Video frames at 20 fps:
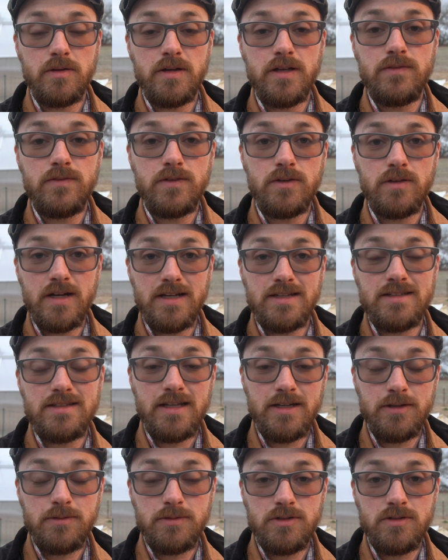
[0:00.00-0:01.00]
if you guys
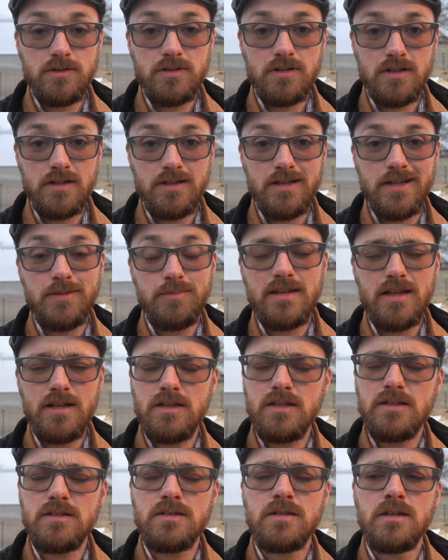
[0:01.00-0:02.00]
like what you saw today, tell
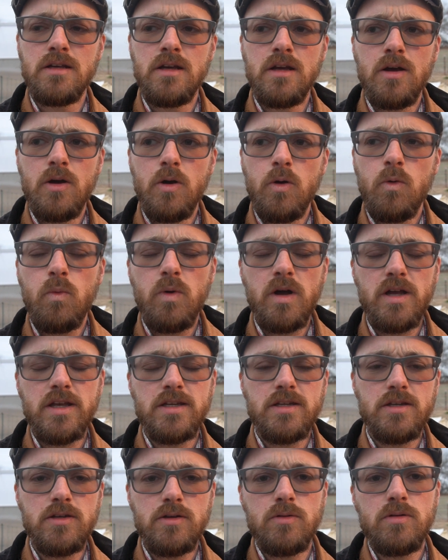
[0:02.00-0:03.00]
us what
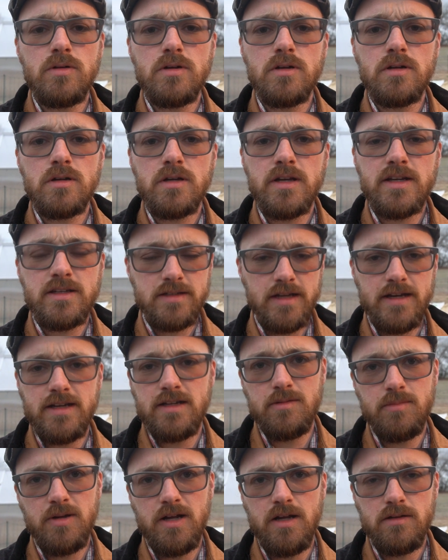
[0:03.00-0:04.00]
you're excited
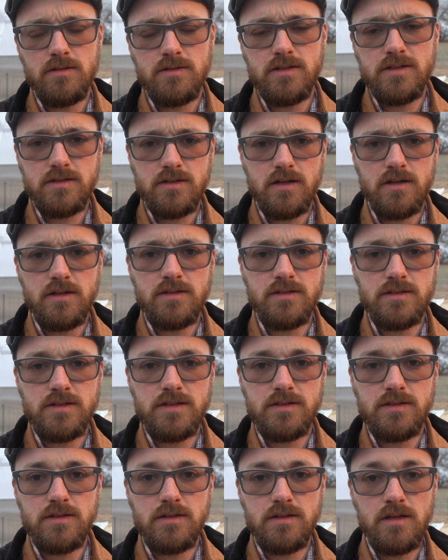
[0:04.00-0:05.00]
about this garden
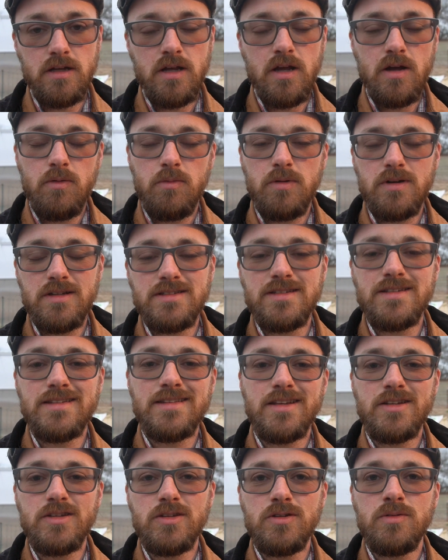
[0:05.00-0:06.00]
season. What is it
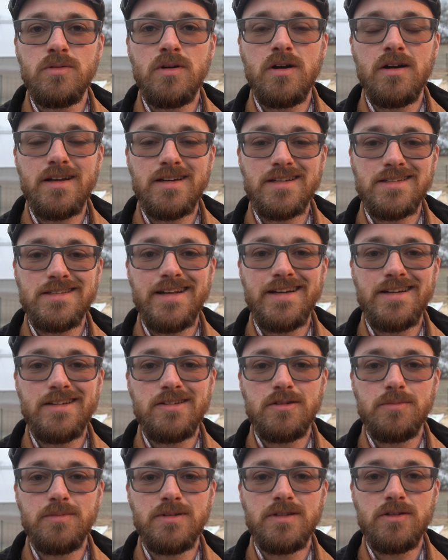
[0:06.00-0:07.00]
that you are excited
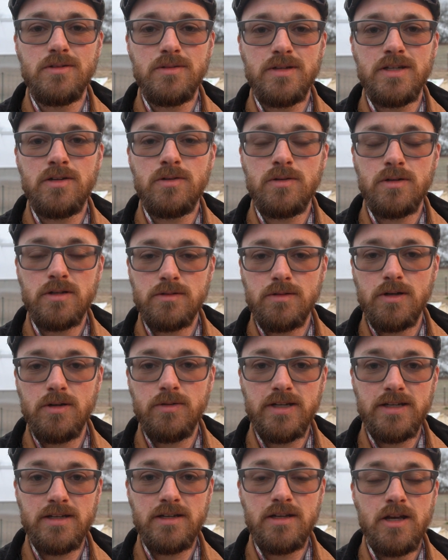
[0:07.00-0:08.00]
to be doing or
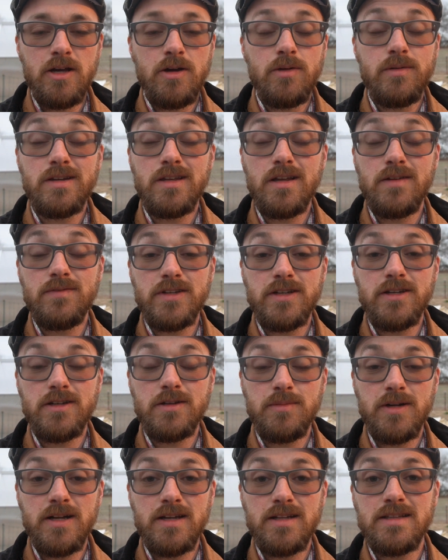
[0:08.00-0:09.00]
growing? We'd love to hear
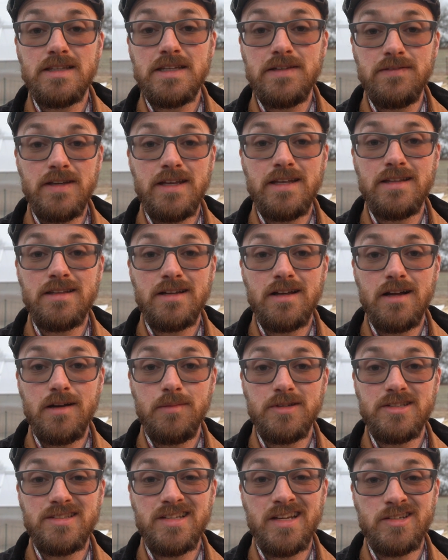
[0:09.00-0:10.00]
about it. Leave it in the
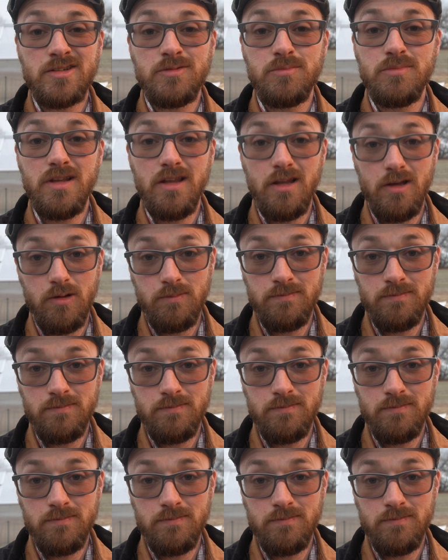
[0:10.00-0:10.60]
comment section below.